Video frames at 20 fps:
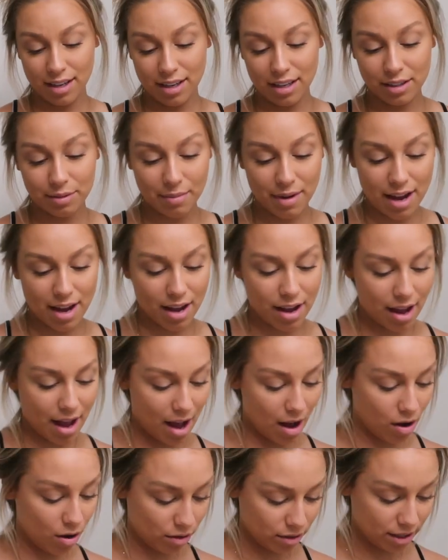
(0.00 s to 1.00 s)
it is my
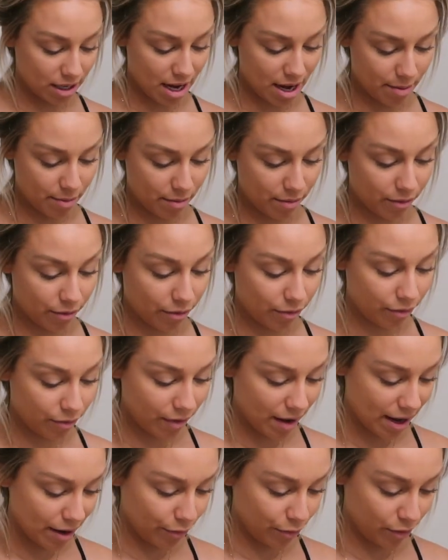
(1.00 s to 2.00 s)
all-time
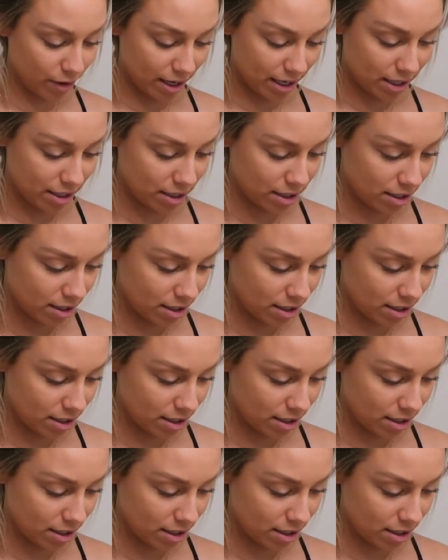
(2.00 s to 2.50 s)
favorite.